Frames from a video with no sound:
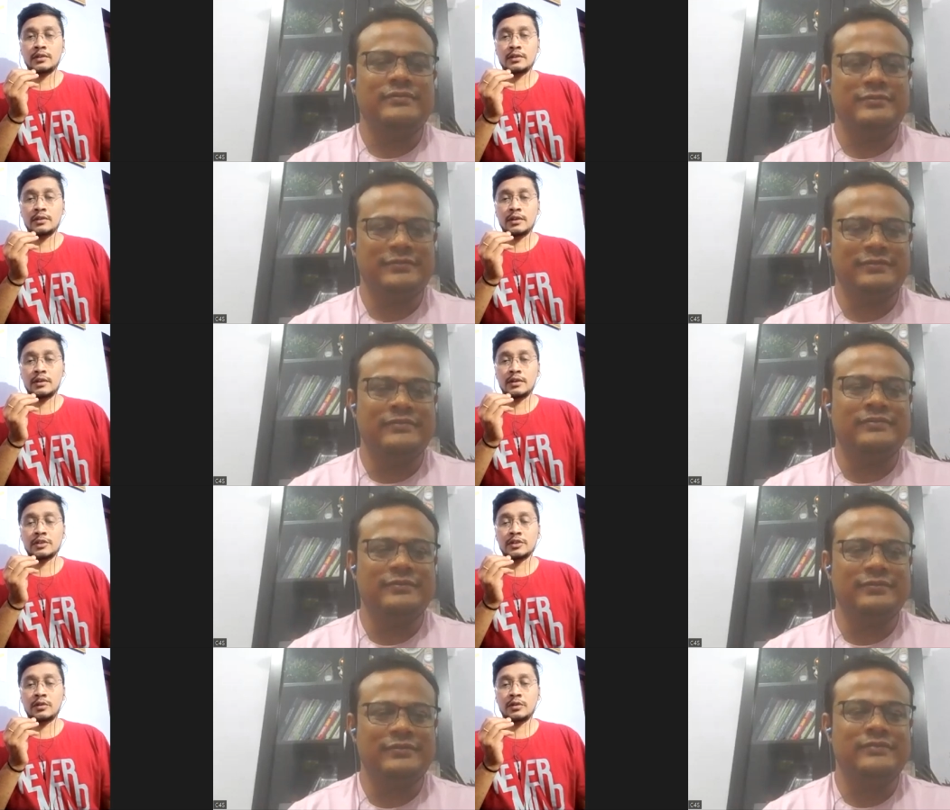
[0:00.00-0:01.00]
Speaker 1: I must
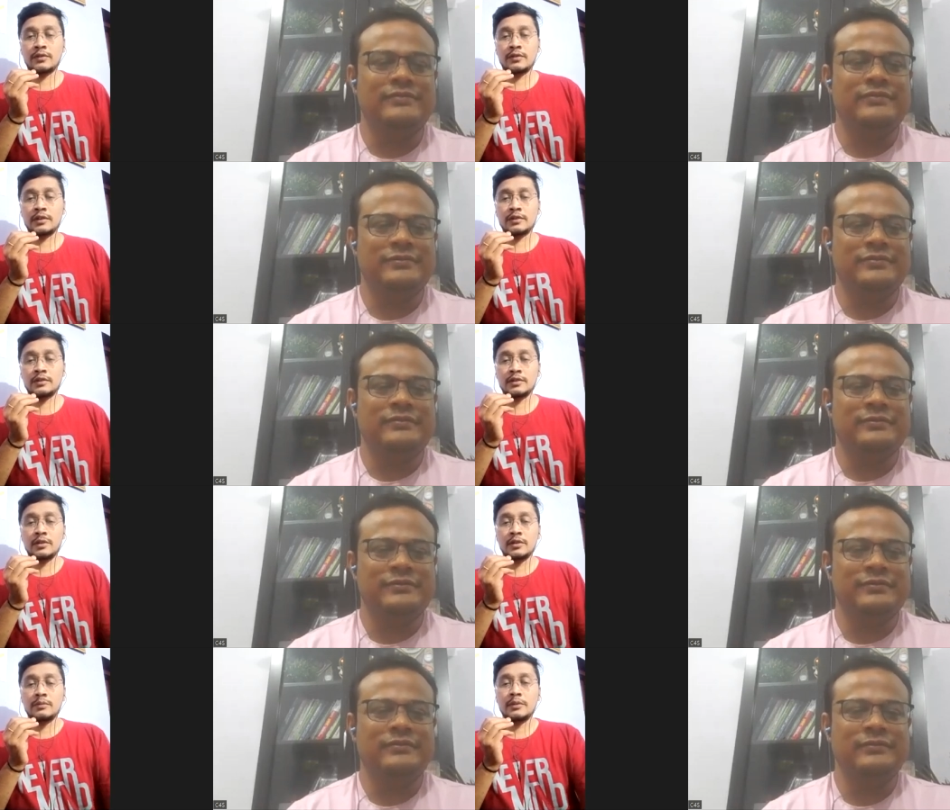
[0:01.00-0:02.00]
qualify. Mm-hmm Mm-hmm.
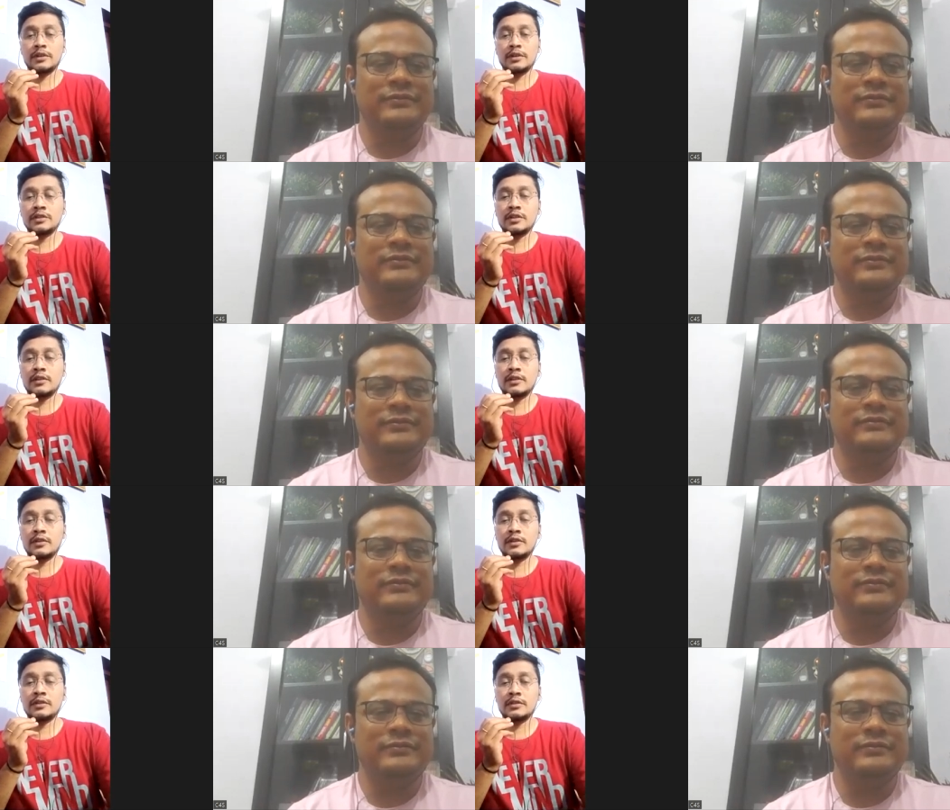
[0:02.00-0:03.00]
But this year I was
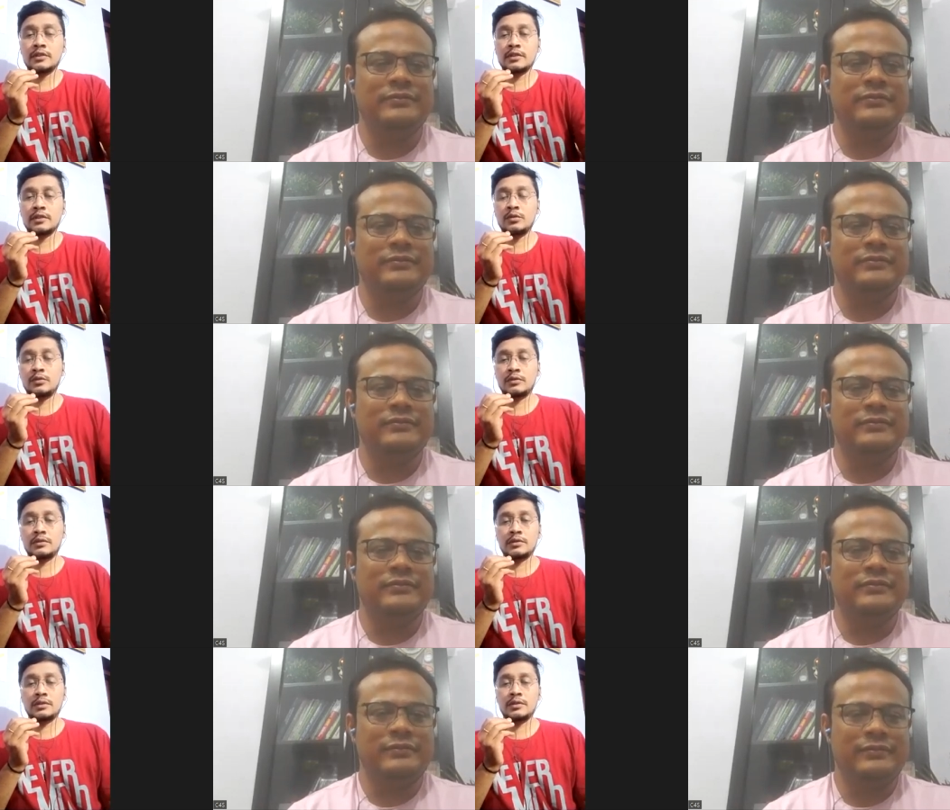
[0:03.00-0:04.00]
uh, cool.
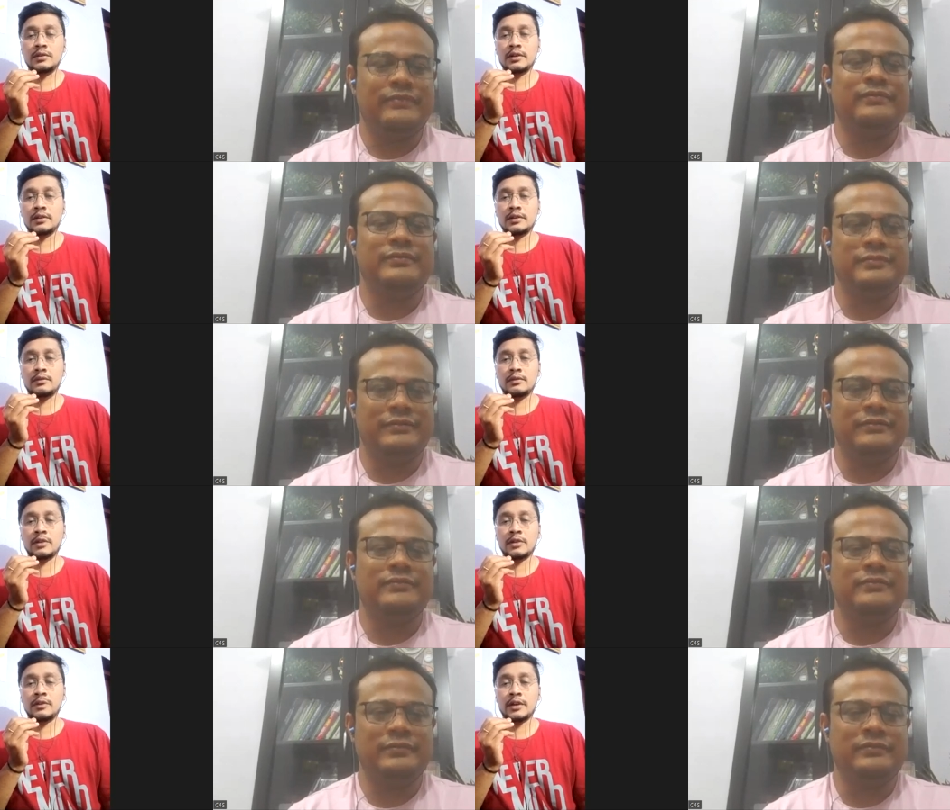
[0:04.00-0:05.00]
Uh, like uh, whatever
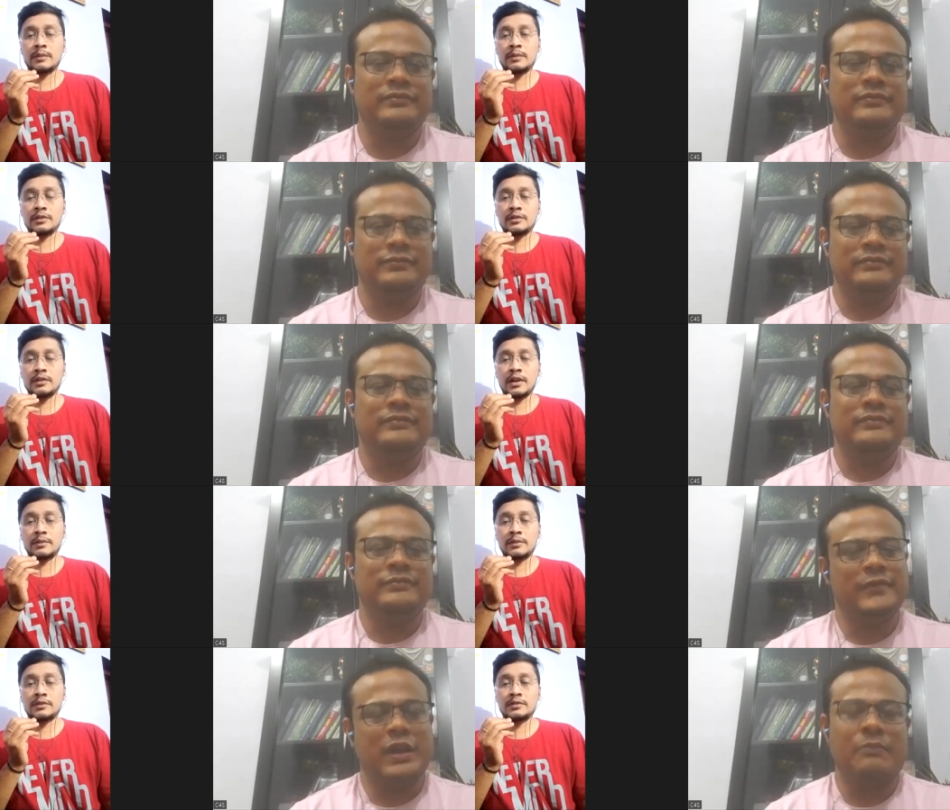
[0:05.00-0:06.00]
happens,
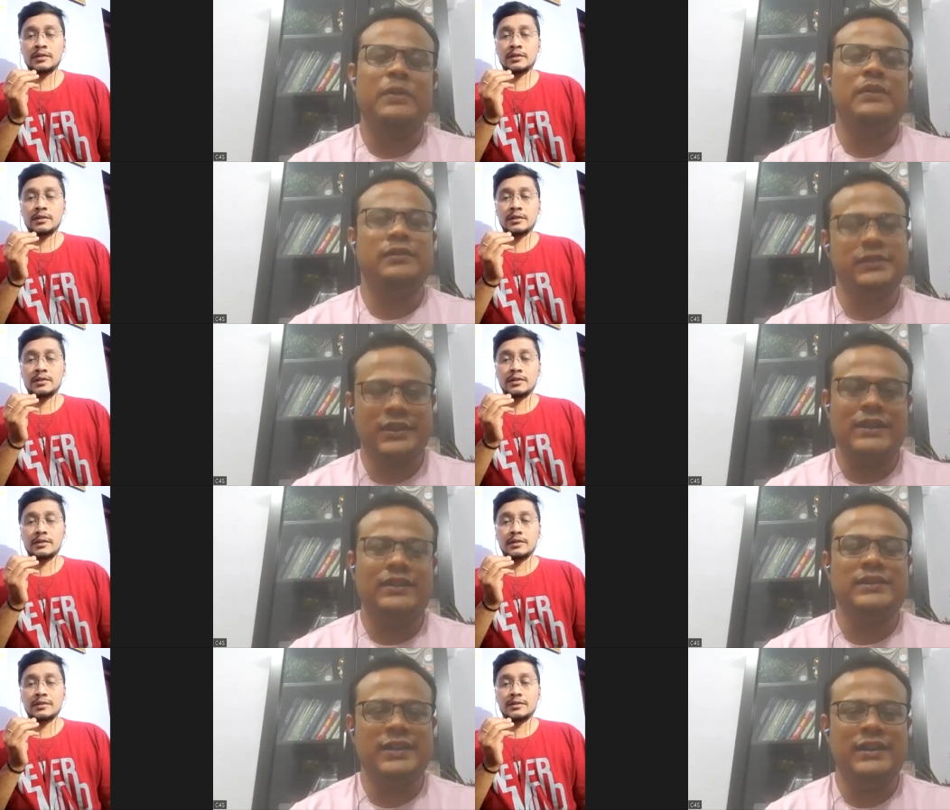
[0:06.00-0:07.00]
happens.
Speaker 2: Happens.
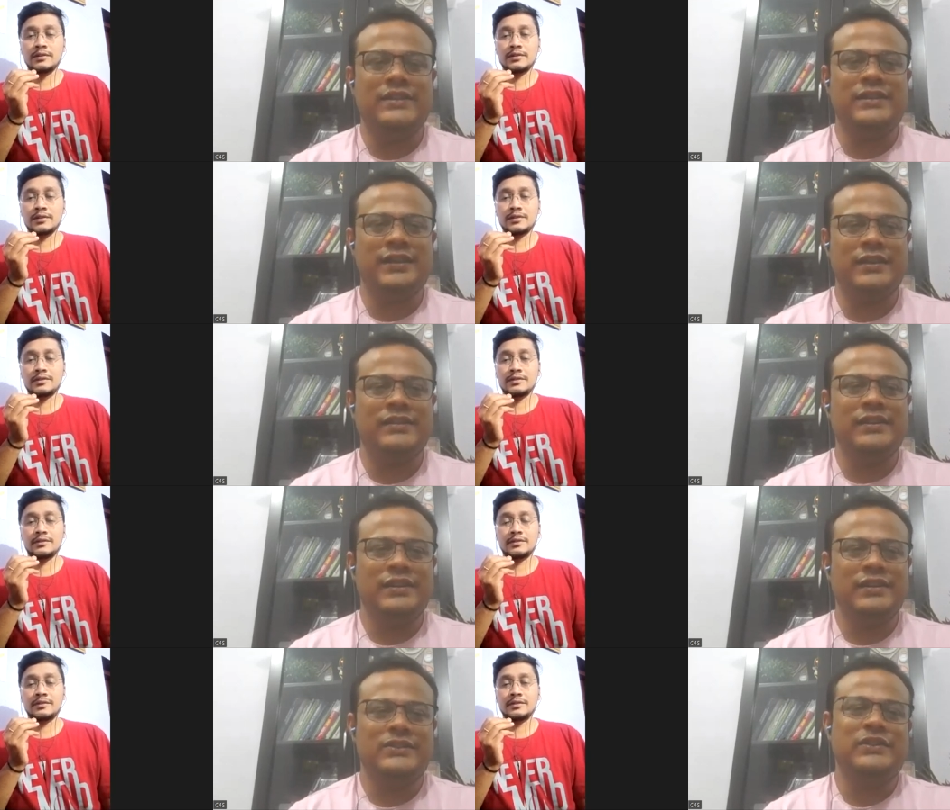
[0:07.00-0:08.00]
Right. Right. Right.
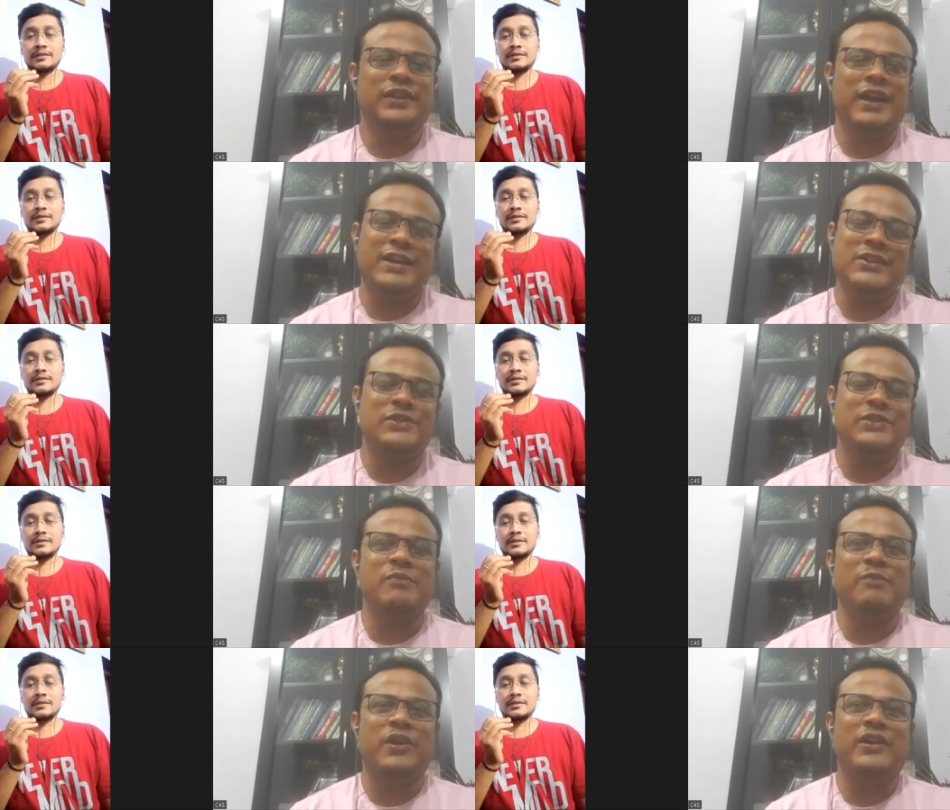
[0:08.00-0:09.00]
So that's also
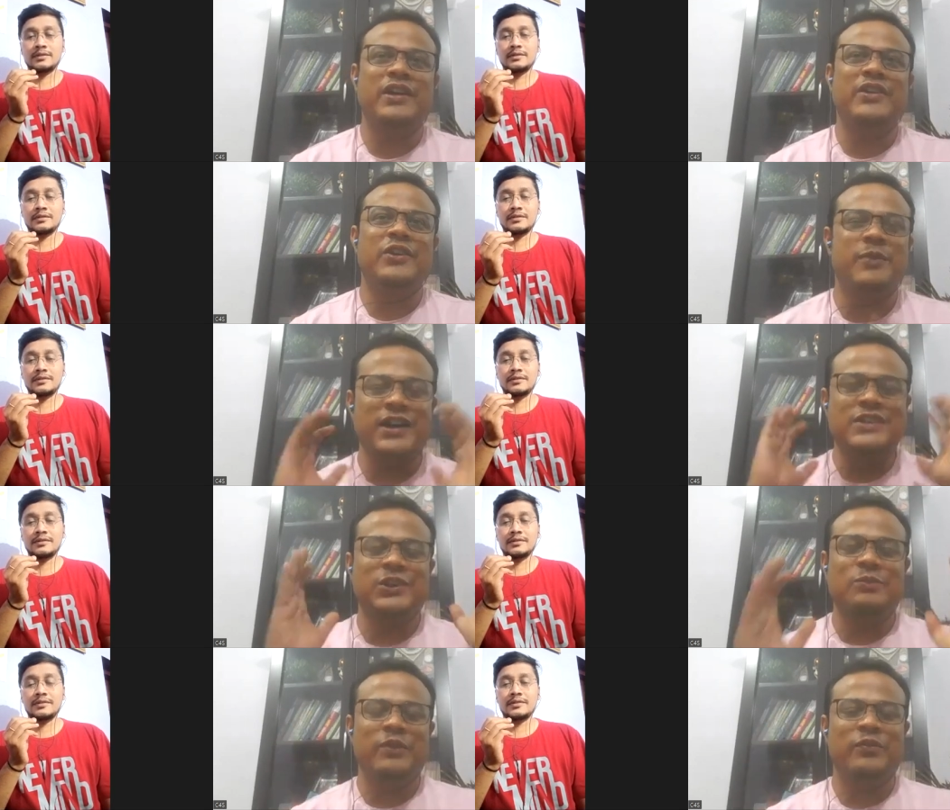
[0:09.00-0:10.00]
important. Your mind
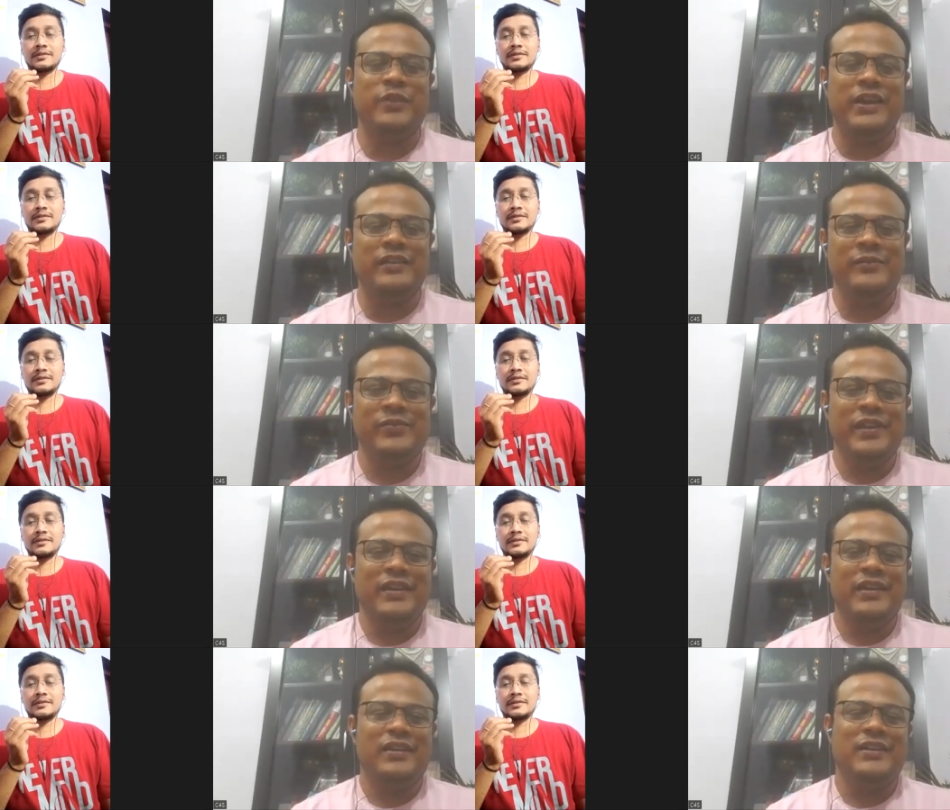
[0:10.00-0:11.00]
should be free,
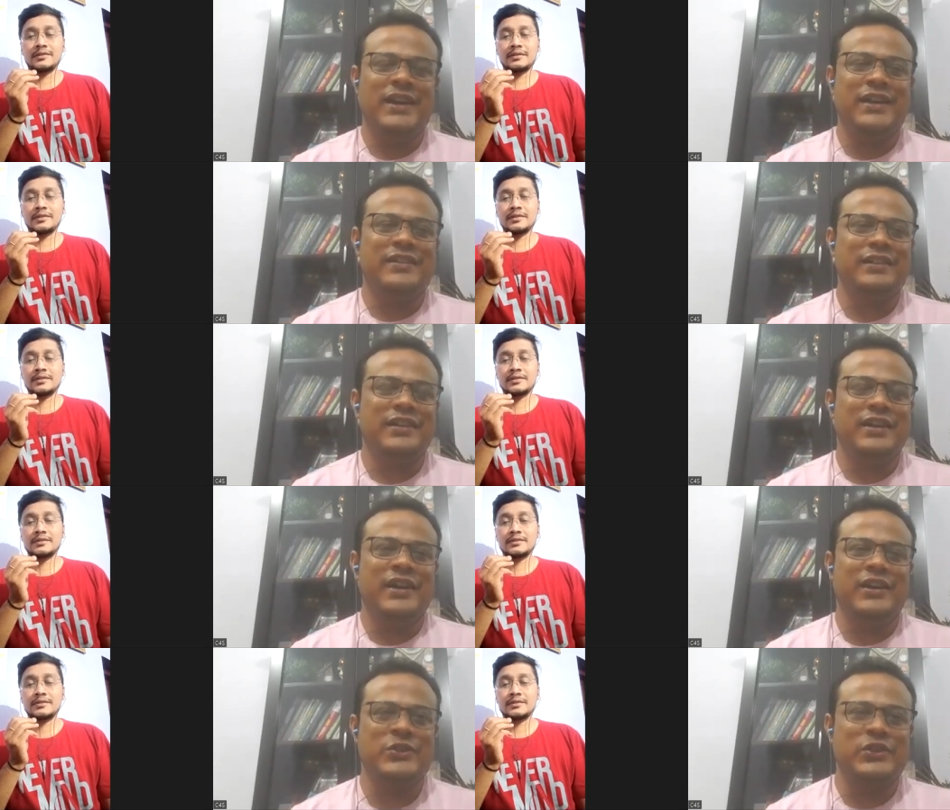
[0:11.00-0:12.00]
yes. right? And